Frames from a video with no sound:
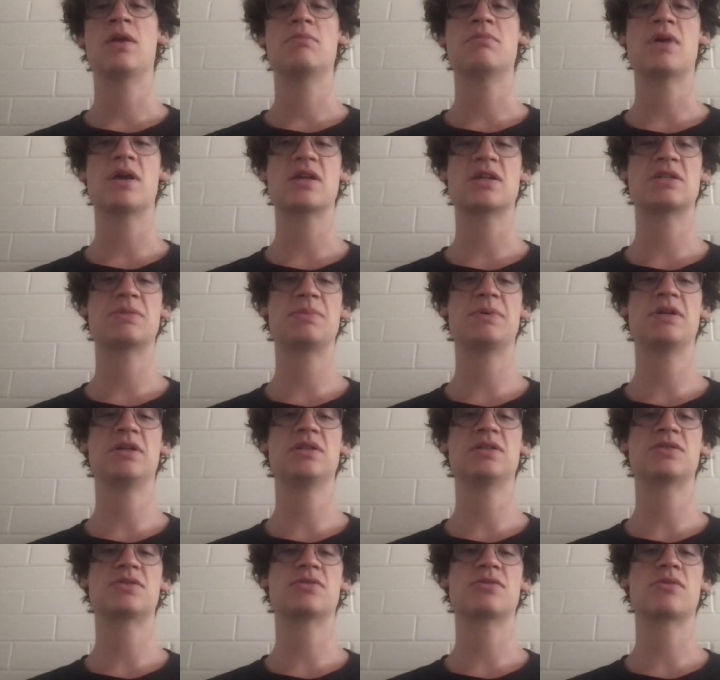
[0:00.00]
My
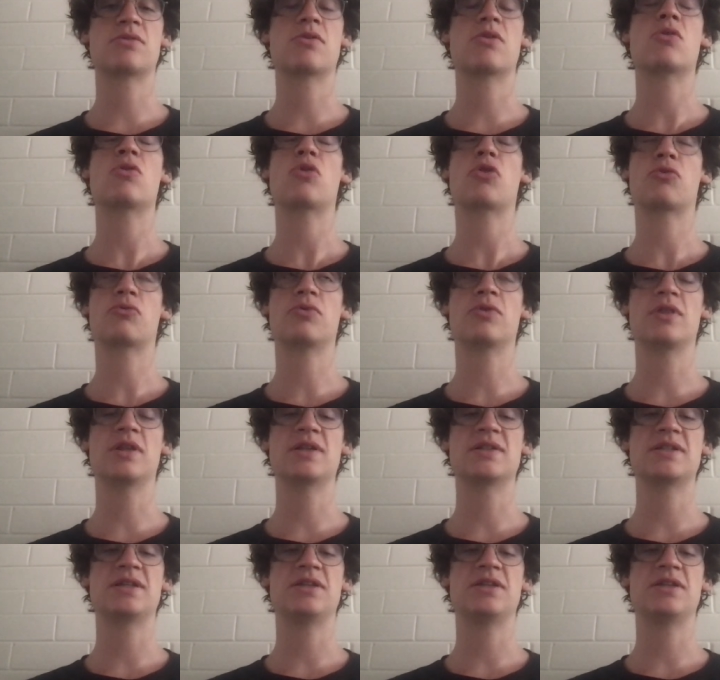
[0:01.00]
experience through, through this